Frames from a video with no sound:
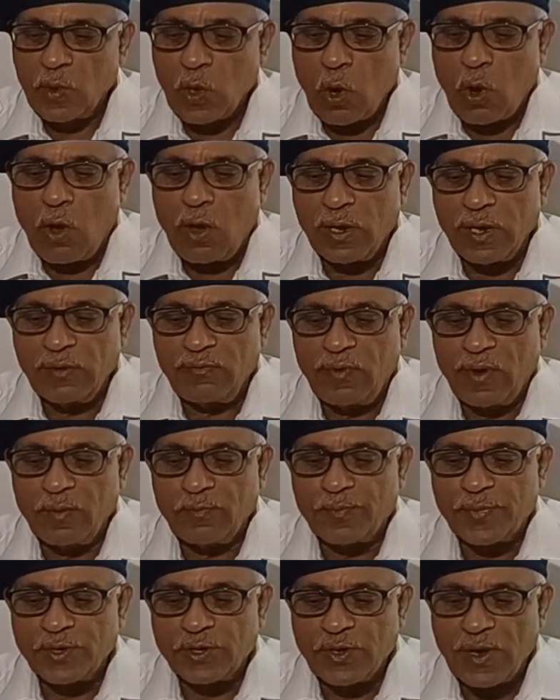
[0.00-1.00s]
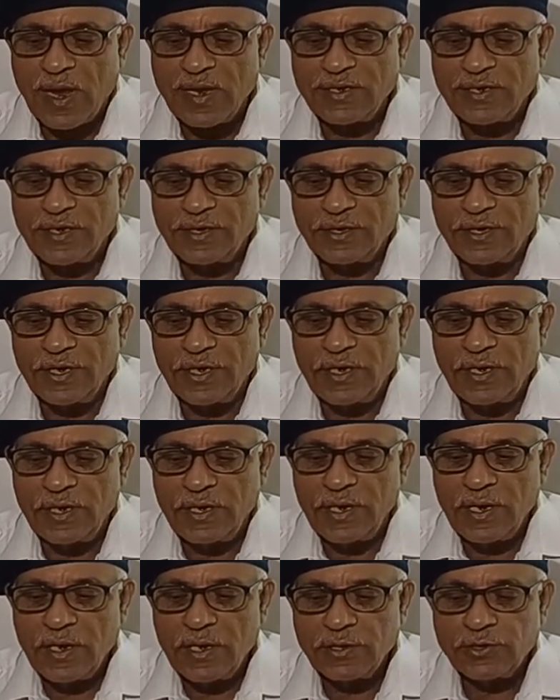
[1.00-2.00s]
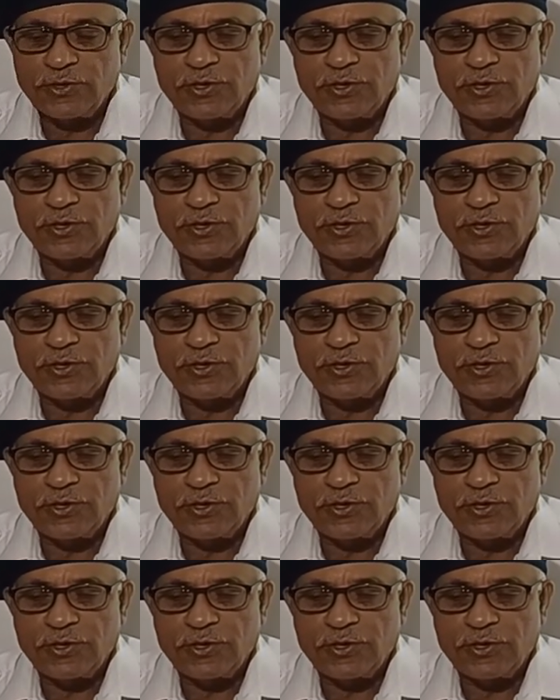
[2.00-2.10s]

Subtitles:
or even pressurizing the